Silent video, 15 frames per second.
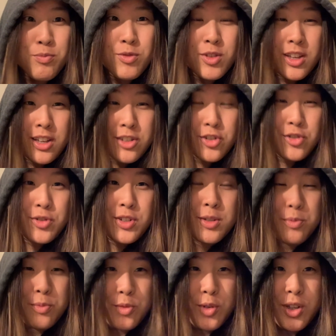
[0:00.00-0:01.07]

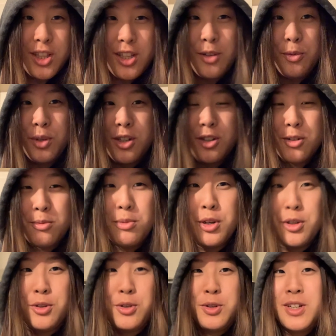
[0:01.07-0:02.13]
extreme really weird
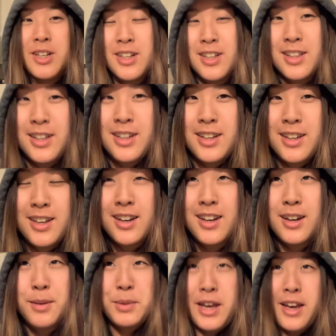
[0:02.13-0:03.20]
mode, like
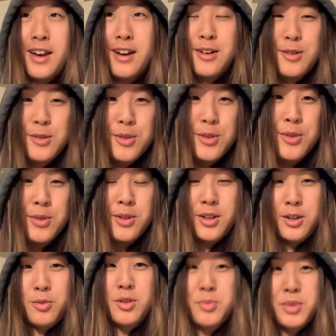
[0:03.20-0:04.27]
at my house or
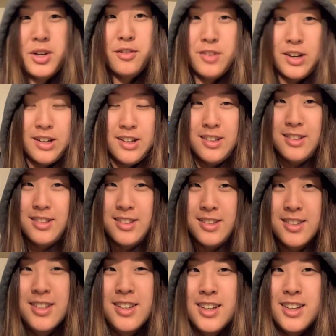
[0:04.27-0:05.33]
like with my
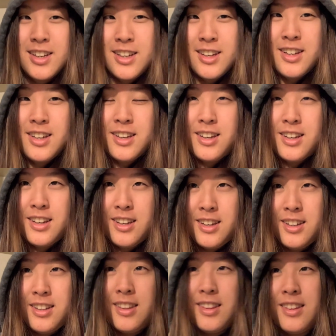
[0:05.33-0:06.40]
friends
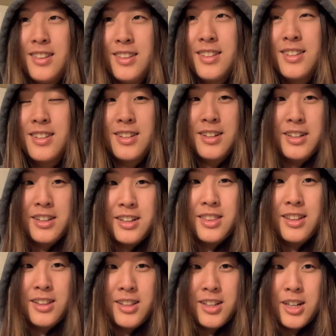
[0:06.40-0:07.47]
and studying at
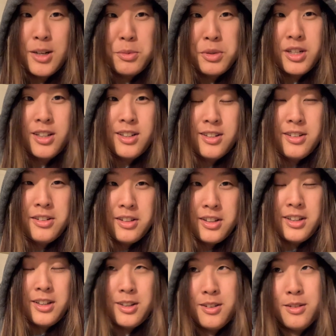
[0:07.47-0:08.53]
the library till
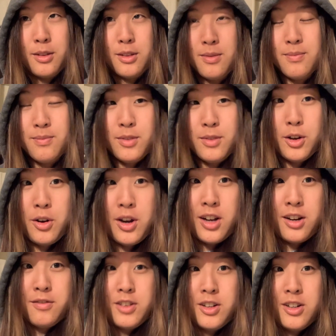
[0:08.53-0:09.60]
like the crack
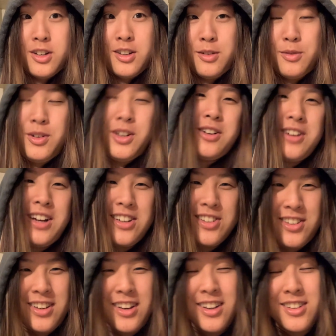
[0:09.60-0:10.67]
of dawn. No,
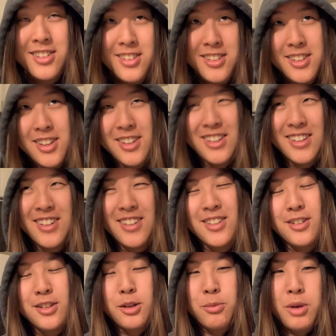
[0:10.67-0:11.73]
actually studying
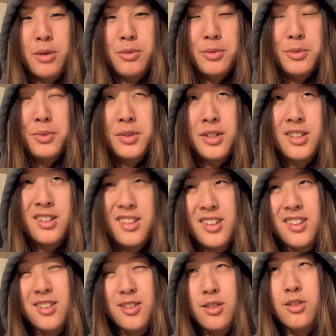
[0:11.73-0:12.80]
until like probably I
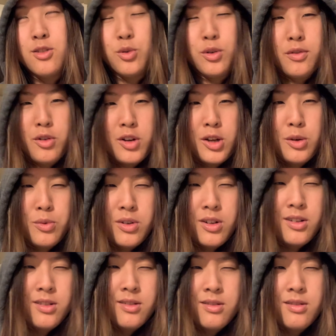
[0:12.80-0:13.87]
think 12:30 or
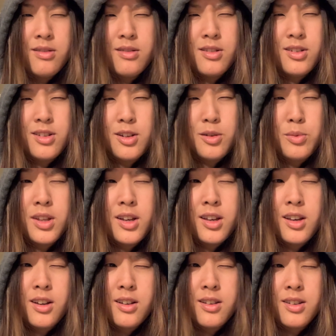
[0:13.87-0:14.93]
1 is like when they
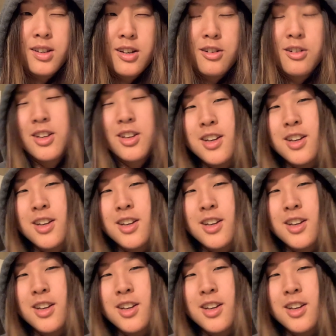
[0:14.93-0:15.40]
kick us out.